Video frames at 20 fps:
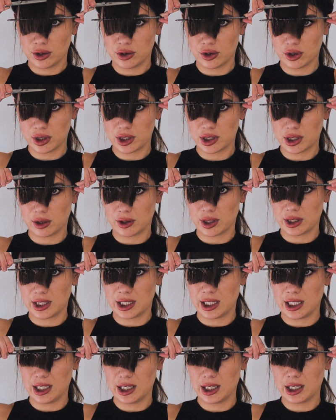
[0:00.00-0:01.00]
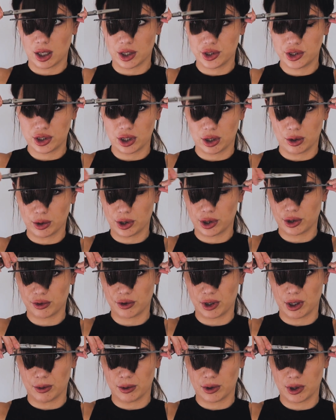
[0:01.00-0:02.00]
just so the teeth are showed
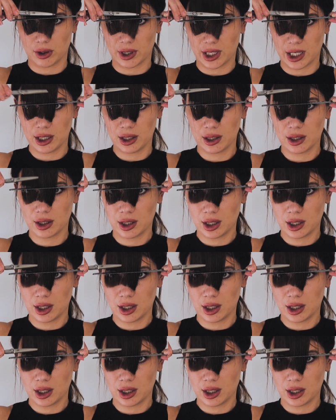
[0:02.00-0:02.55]
through, okay?